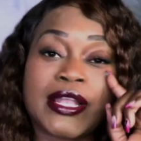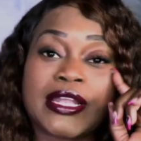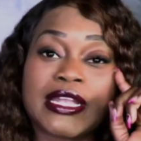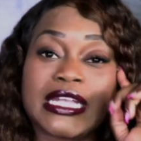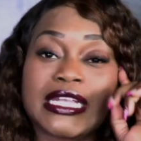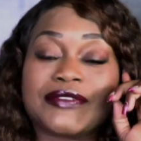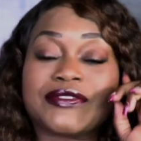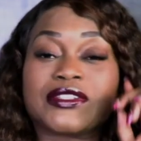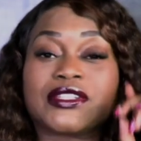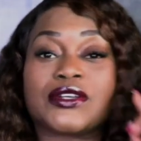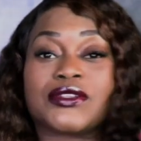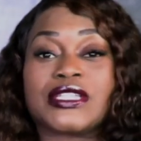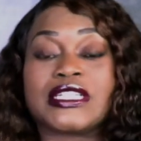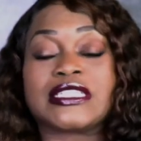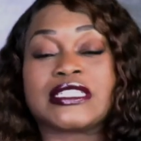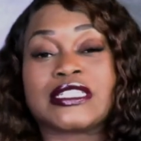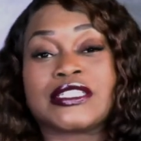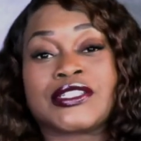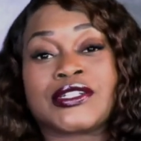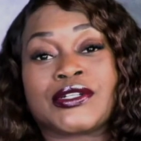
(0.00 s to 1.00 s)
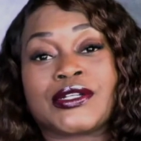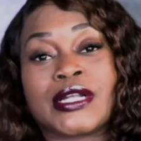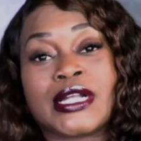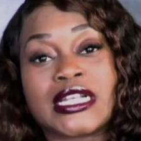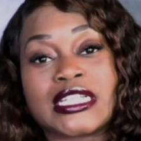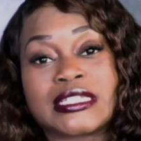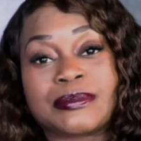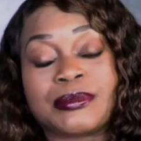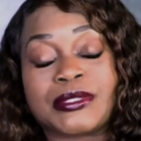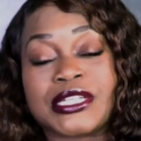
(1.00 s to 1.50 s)
Even though this is her
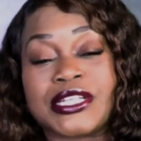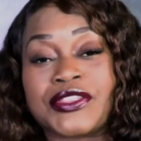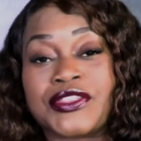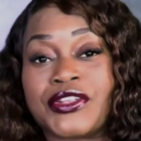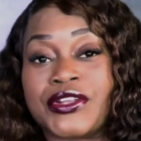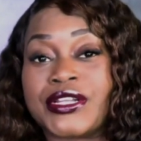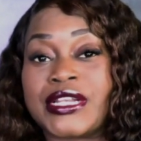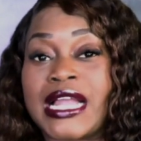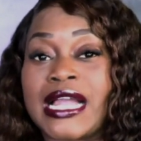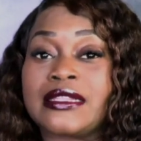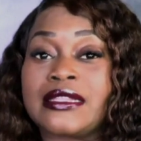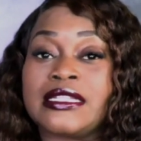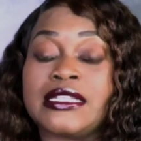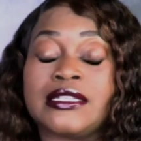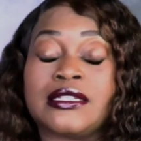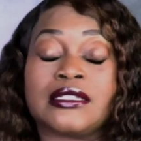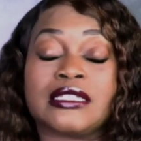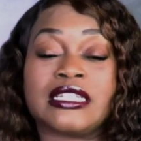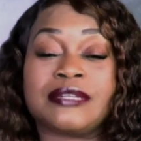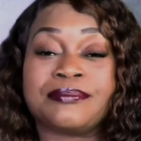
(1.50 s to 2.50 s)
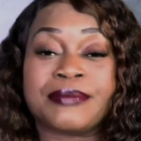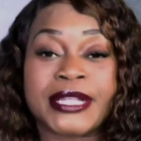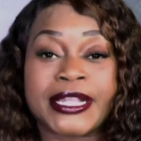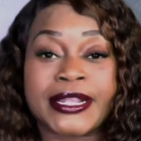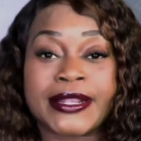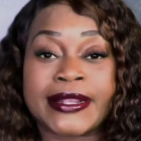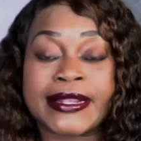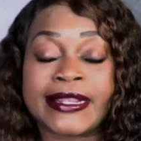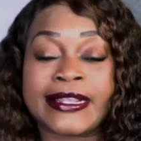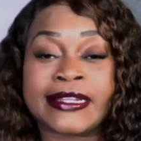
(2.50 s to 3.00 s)
husband, they're not legally
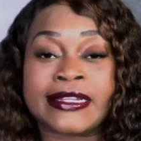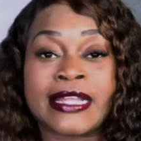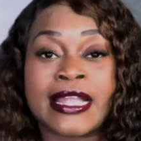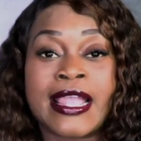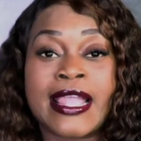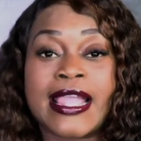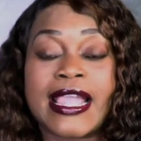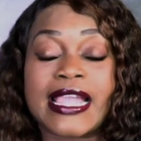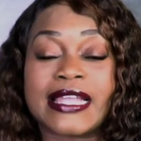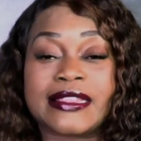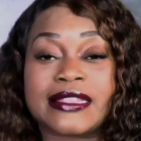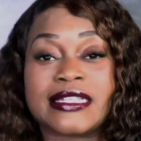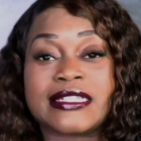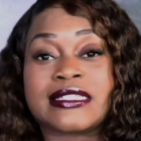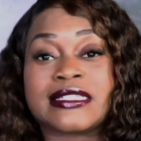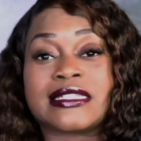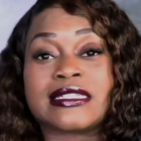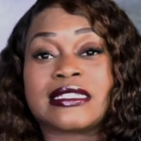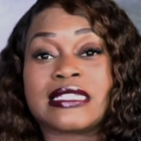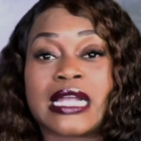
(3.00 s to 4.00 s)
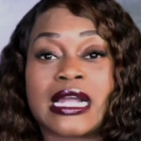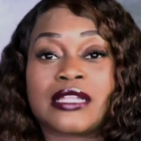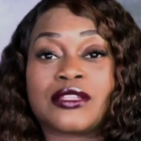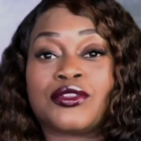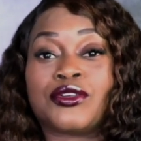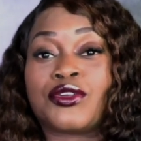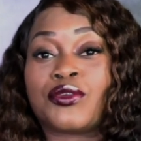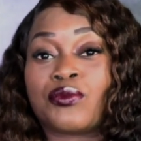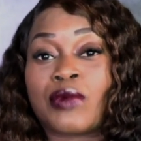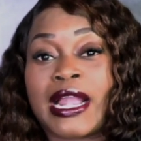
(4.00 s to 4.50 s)
married, and this does not
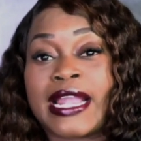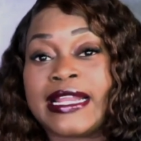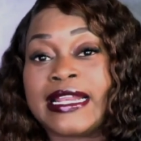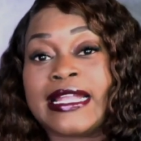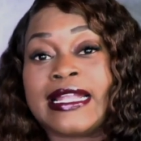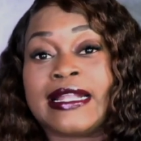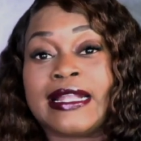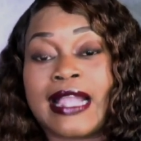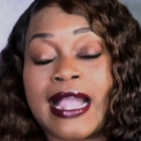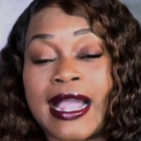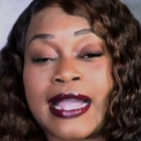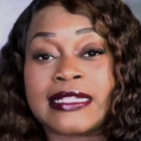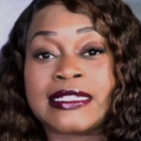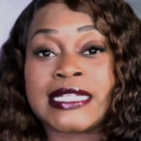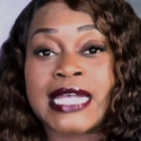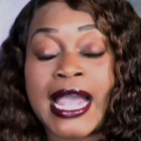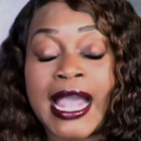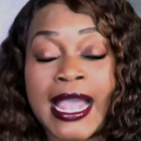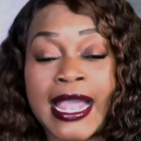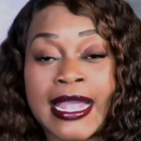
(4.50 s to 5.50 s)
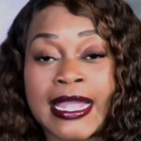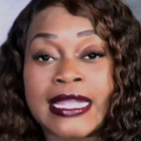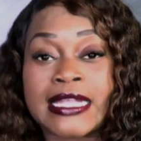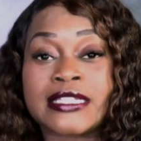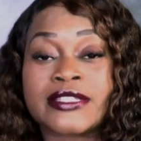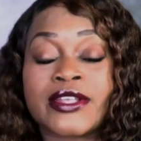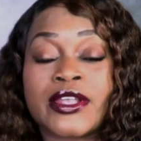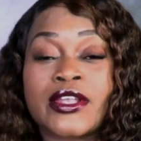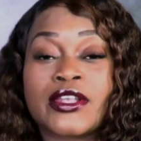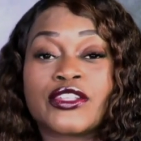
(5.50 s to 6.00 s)
look right in God's eyes.